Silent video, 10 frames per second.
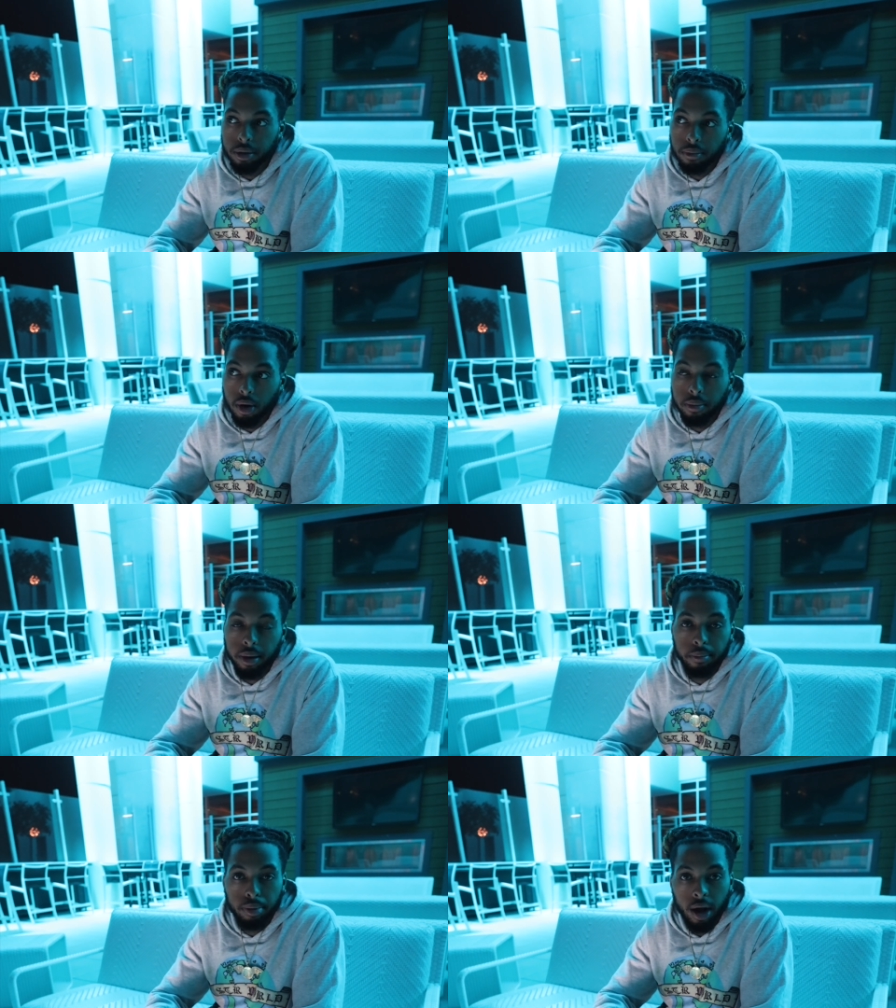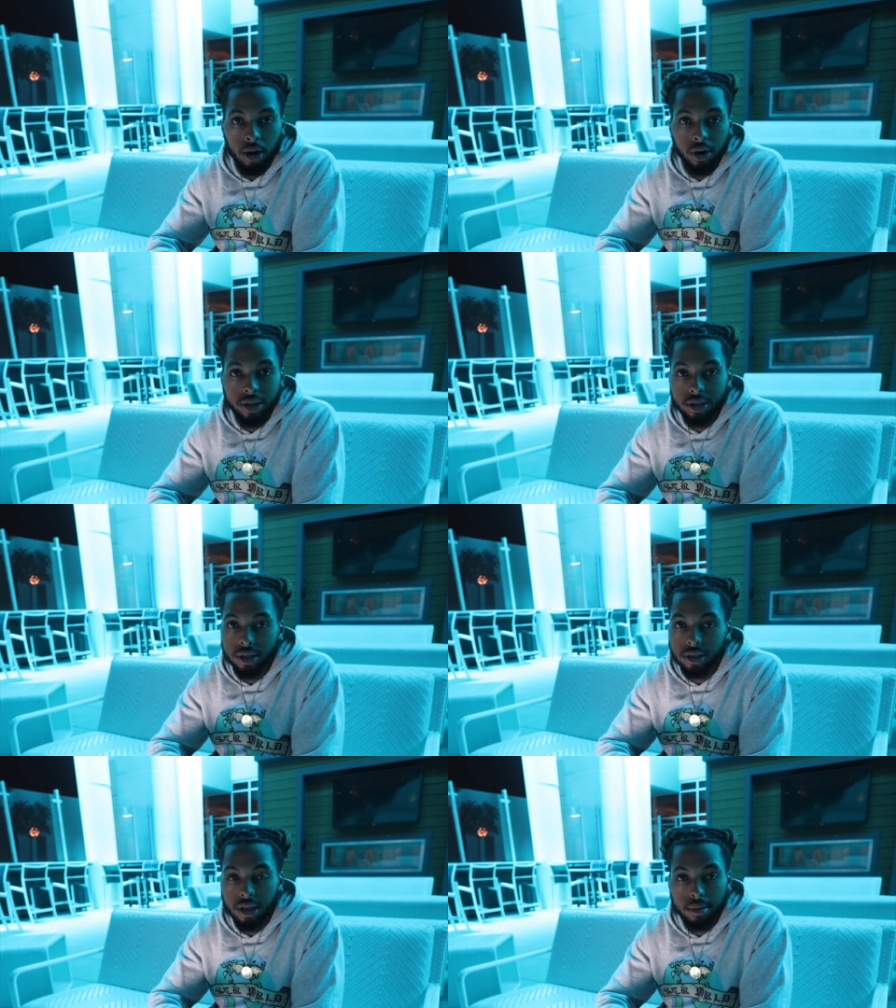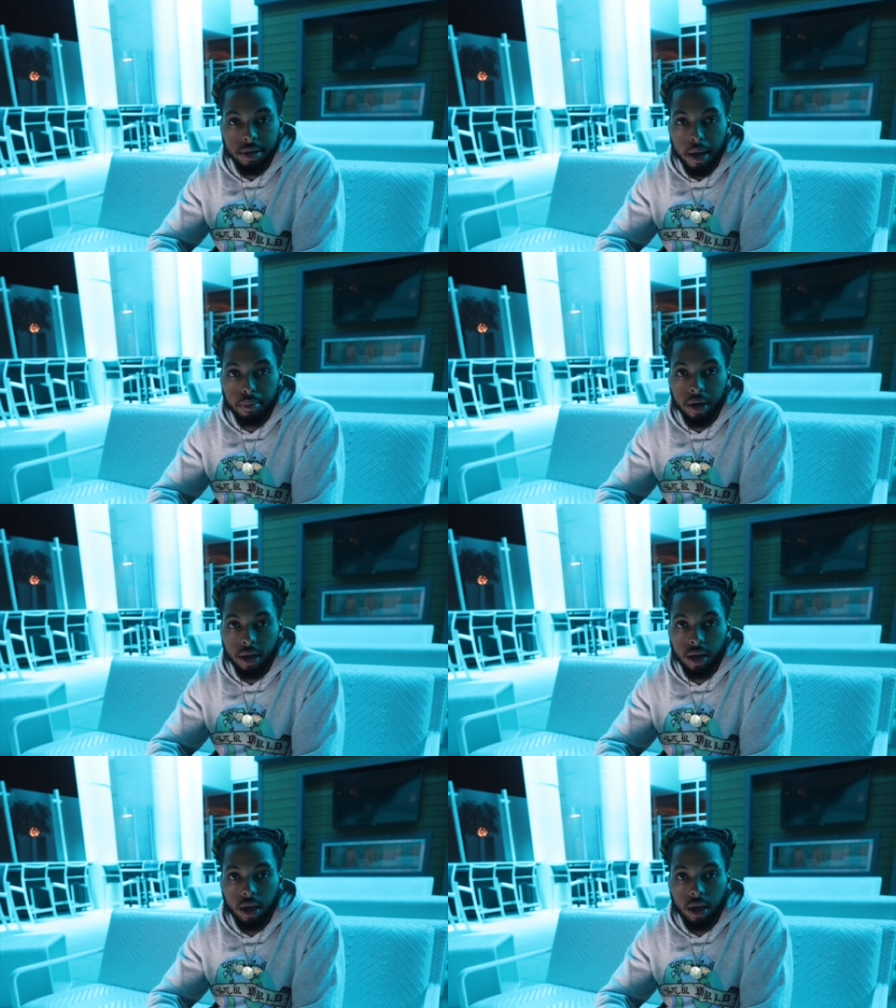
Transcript: the moment progress stops happening.